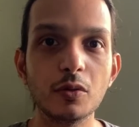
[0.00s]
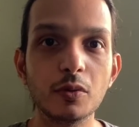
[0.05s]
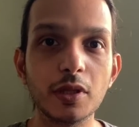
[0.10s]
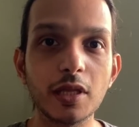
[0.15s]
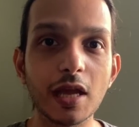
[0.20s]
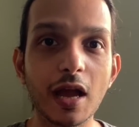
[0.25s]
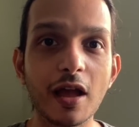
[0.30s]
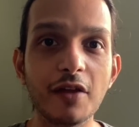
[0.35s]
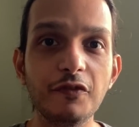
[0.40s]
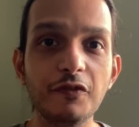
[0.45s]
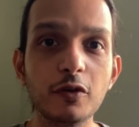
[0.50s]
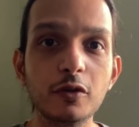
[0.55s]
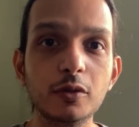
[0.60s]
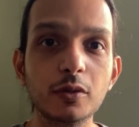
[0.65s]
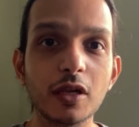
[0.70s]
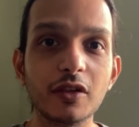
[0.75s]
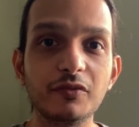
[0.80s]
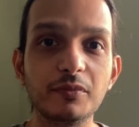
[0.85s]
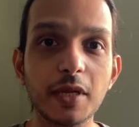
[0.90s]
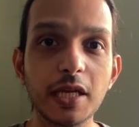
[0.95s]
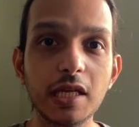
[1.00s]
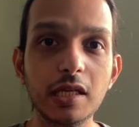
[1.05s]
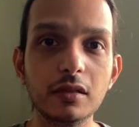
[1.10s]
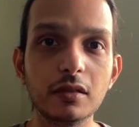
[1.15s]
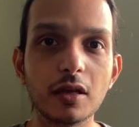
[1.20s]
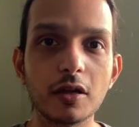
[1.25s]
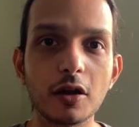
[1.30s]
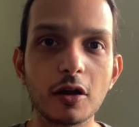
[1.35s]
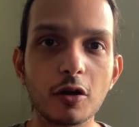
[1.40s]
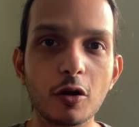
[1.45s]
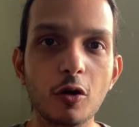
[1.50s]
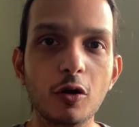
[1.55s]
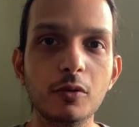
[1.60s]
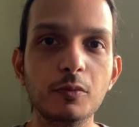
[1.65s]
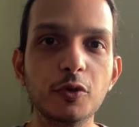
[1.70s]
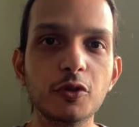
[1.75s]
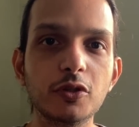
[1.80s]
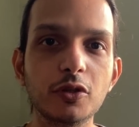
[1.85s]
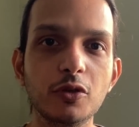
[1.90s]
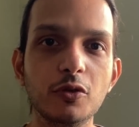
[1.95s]
With the iPhone 12 mini, there are
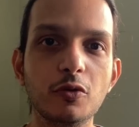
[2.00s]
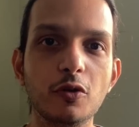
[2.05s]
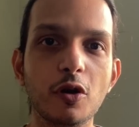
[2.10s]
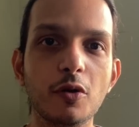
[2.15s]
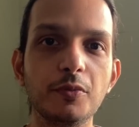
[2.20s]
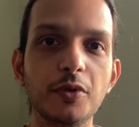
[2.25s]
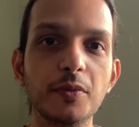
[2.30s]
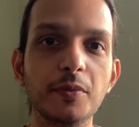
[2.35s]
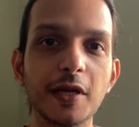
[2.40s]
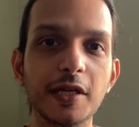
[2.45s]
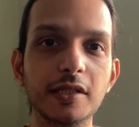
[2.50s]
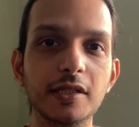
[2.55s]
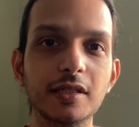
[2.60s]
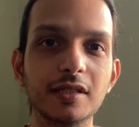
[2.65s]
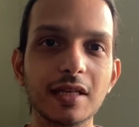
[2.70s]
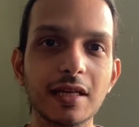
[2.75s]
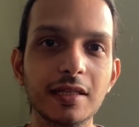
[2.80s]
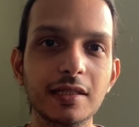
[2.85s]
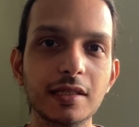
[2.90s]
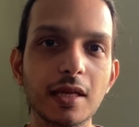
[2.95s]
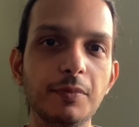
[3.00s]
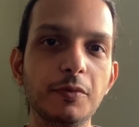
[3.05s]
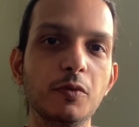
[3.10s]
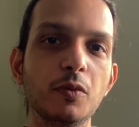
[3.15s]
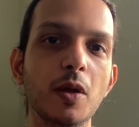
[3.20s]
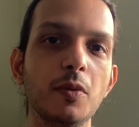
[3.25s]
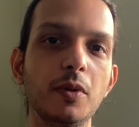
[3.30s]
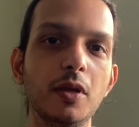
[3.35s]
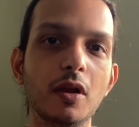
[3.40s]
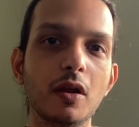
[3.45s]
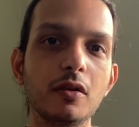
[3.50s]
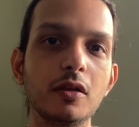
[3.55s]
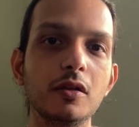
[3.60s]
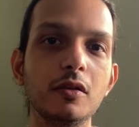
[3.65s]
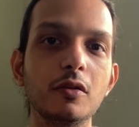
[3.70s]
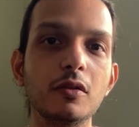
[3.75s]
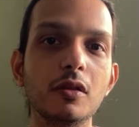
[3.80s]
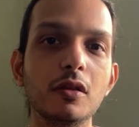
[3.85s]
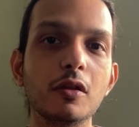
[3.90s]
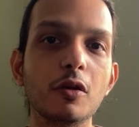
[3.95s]
almost no compromises except where we run
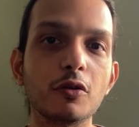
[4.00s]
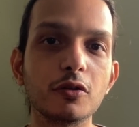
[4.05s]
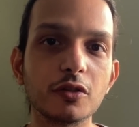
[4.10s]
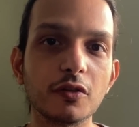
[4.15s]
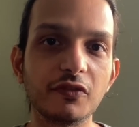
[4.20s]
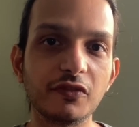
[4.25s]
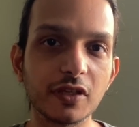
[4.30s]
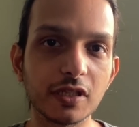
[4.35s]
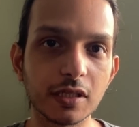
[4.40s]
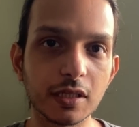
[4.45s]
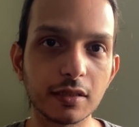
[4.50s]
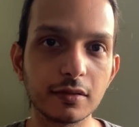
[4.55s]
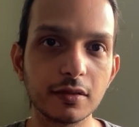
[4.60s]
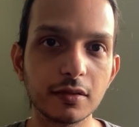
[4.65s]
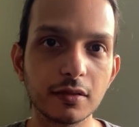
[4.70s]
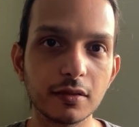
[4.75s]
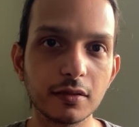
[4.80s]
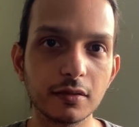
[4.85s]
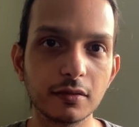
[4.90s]
into the laws of physics.